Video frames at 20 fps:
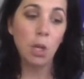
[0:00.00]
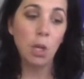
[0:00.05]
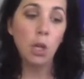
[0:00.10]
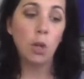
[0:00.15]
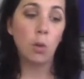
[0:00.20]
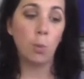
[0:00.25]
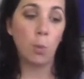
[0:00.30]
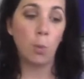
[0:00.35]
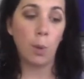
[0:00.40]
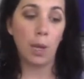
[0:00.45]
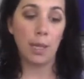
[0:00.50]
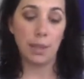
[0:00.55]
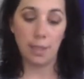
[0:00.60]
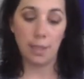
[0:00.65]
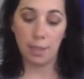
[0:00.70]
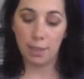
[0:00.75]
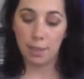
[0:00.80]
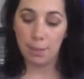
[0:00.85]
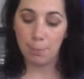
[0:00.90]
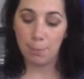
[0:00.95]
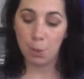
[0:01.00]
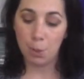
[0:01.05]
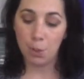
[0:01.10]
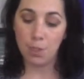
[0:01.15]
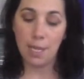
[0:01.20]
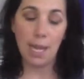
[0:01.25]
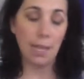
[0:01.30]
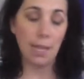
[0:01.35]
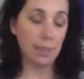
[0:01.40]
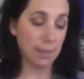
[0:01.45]
with clippers
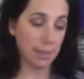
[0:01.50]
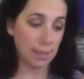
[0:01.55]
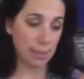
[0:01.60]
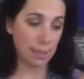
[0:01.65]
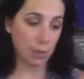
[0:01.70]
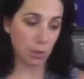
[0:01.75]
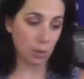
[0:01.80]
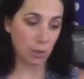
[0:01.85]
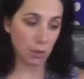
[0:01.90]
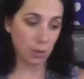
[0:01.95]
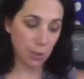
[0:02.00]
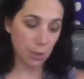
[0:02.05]
and scissors.